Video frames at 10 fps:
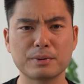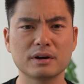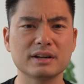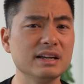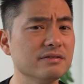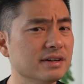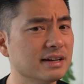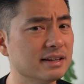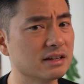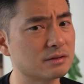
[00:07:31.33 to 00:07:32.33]
But even
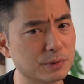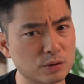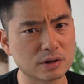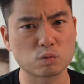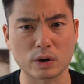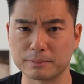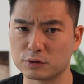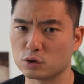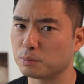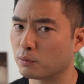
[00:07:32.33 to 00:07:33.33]
in this muted Web
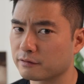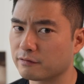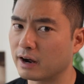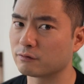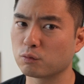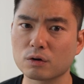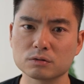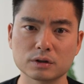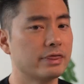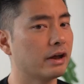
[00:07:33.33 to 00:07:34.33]
2.5
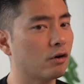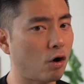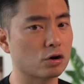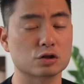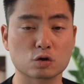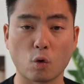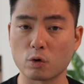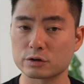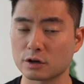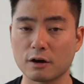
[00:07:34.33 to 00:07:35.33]
world, there are scores